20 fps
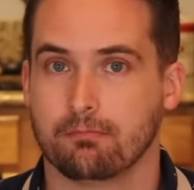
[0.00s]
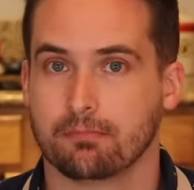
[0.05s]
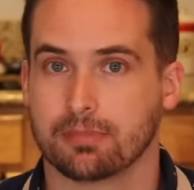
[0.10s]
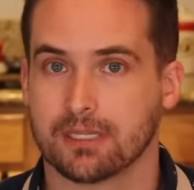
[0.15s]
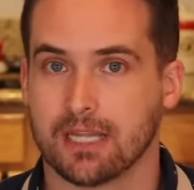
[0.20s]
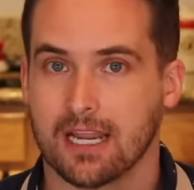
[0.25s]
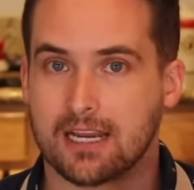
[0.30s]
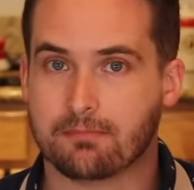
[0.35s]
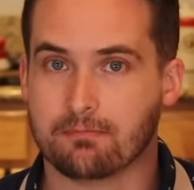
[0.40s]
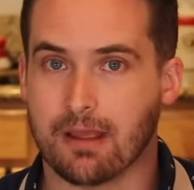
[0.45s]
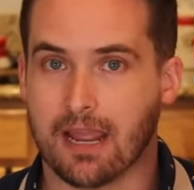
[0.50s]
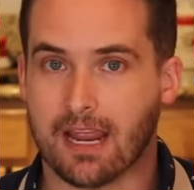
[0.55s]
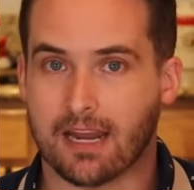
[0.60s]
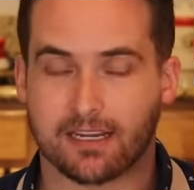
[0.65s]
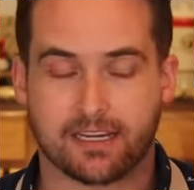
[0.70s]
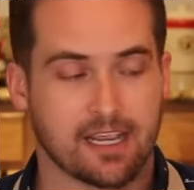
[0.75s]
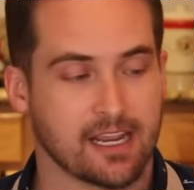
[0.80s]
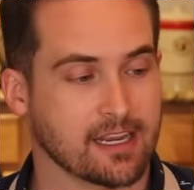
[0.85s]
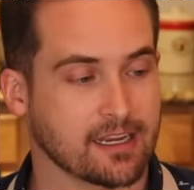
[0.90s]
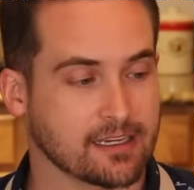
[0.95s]
Plain
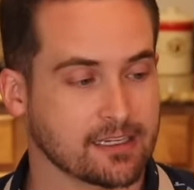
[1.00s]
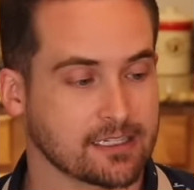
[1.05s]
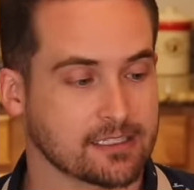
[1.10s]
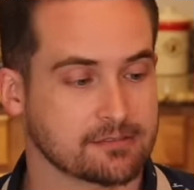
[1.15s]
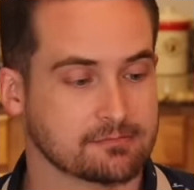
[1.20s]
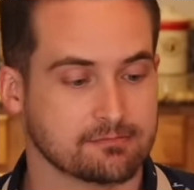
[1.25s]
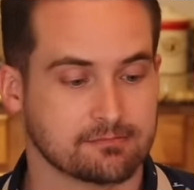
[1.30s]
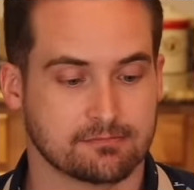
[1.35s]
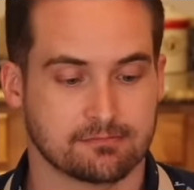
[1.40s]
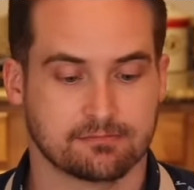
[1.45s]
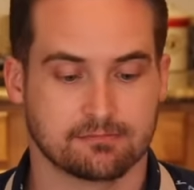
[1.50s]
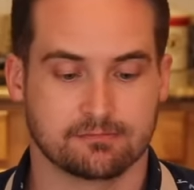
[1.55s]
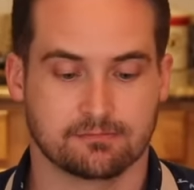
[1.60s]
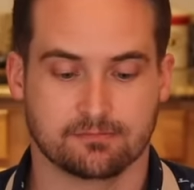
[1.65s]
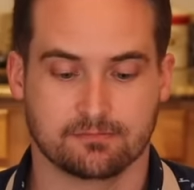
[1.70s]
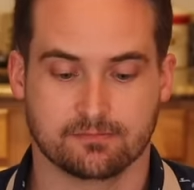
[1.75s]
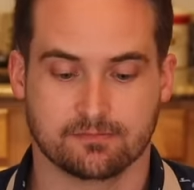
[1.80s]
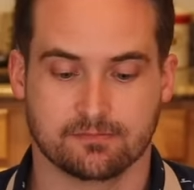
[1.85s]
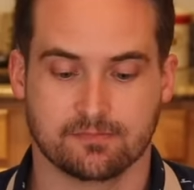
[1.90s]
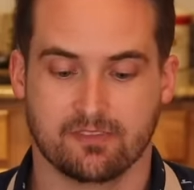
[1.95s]
pancake,
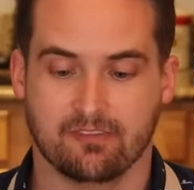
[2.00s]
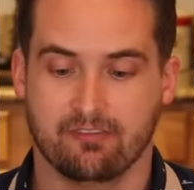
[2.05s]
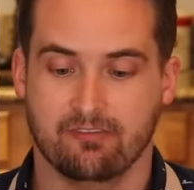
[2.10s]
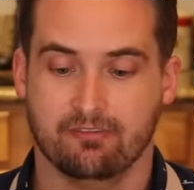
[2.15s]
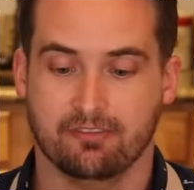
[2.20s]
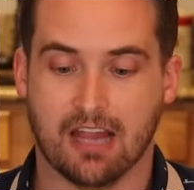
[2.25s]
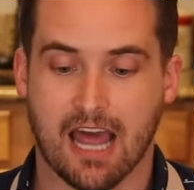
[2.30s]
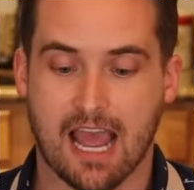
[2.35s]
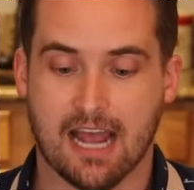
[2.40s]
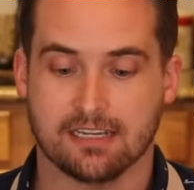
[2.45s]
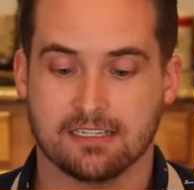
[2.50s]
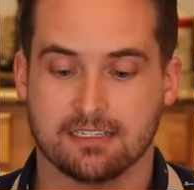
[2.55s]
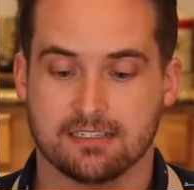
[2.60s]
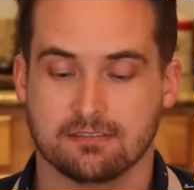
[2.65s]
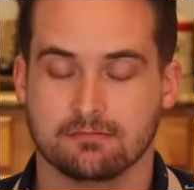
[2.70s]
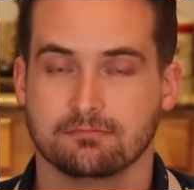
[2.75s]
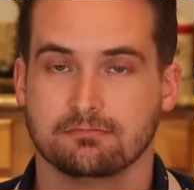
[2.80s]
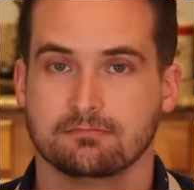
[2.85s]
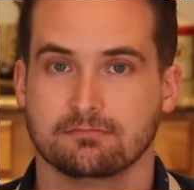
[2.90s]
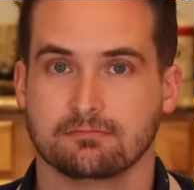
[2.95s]
flat,
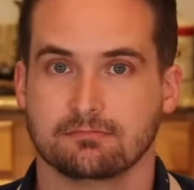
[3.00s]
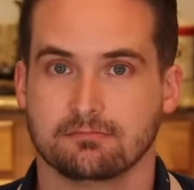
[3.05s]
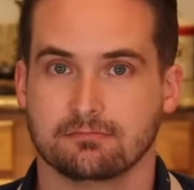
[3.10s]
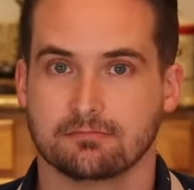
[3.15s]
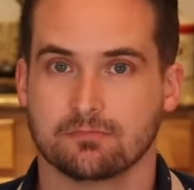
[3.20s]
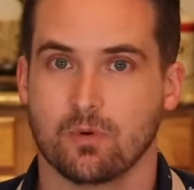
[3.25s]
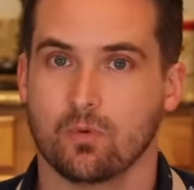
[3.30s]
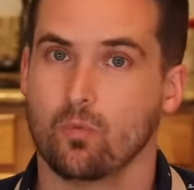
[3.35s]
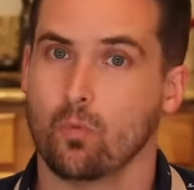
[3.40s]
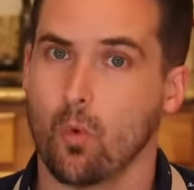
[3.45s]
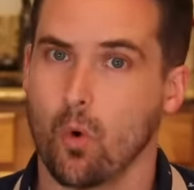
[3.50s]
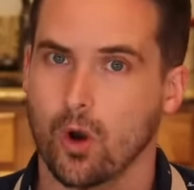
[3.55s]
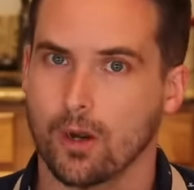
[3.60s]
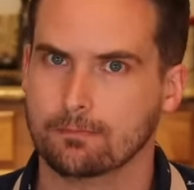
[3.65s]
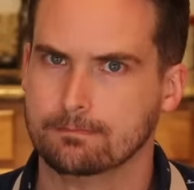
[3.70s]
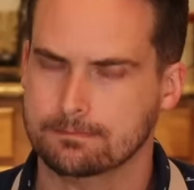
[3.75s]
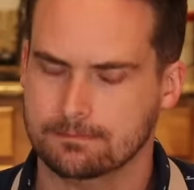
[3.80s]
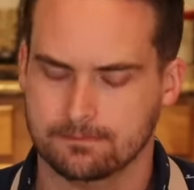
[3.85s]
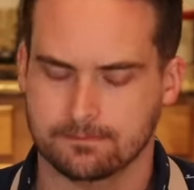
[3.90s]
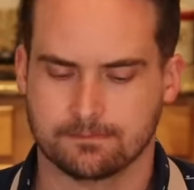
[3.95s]

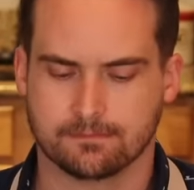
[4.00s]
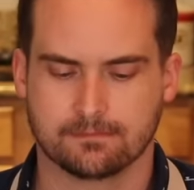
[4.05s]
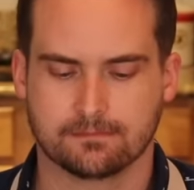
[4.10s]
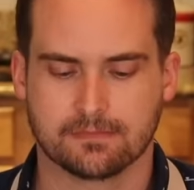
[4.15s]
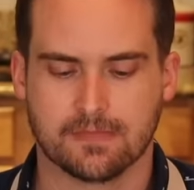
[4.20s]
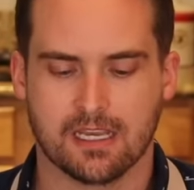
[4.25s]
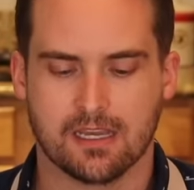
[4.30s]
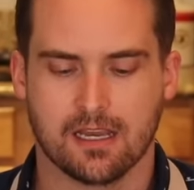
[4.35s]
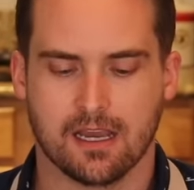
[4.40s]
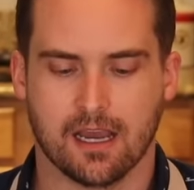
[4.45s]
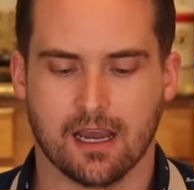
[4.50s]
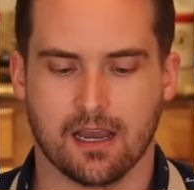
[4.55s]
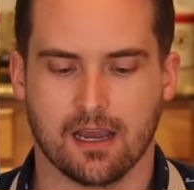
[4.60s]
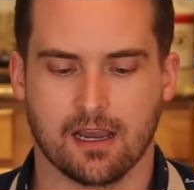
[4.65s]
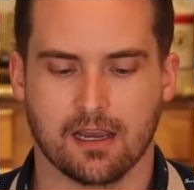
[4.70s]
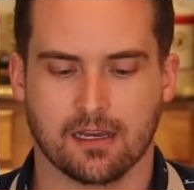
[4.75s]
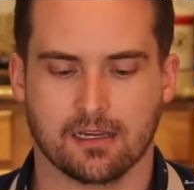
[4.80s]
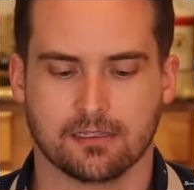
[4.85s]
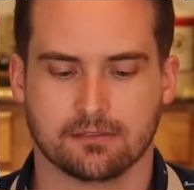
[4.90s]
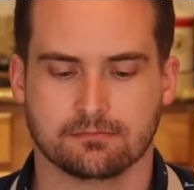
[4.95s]
warm.
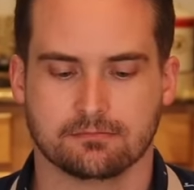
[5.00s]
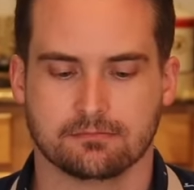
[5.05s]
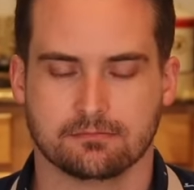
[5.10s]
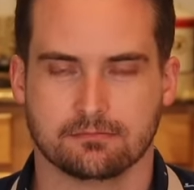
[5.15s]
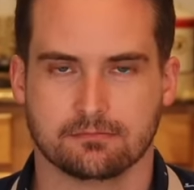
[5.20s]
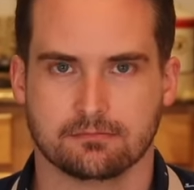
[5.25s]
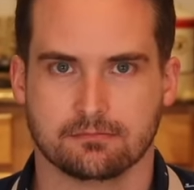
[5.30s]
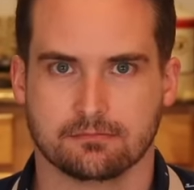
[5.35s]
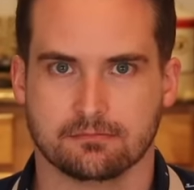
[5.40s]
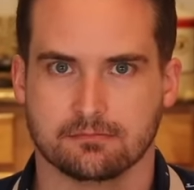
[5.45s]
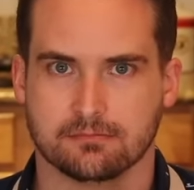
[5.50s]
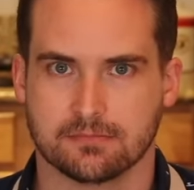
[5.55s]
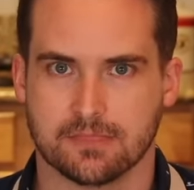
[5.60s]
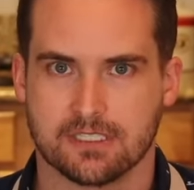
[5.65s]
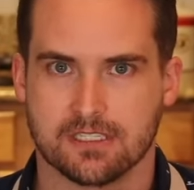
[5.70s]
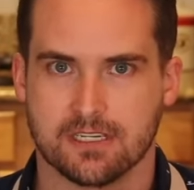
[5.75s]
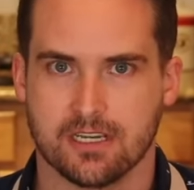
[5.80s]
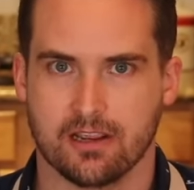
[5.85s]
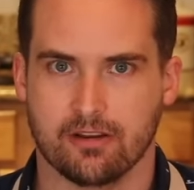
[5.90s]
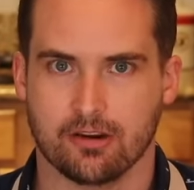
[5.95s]
Uh,
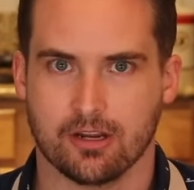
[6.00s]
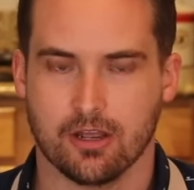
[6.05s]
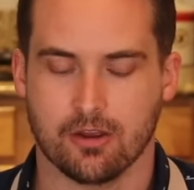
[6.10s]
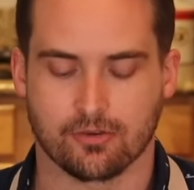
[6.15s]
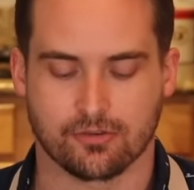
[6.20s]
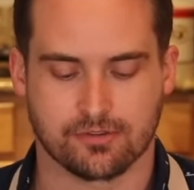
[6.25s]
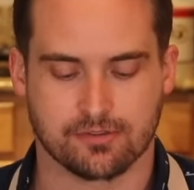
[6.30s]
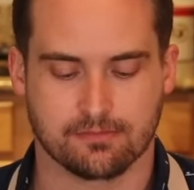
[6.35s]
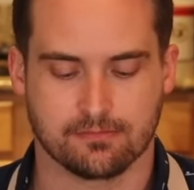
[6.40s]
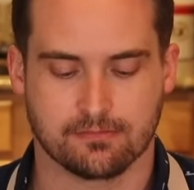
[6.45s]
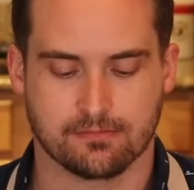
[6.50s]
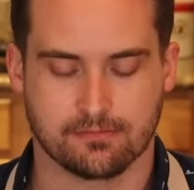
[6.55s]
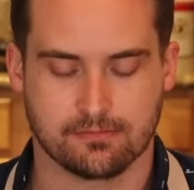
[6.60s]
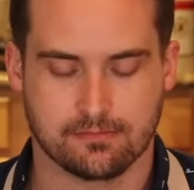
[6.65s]
let's see how it goes.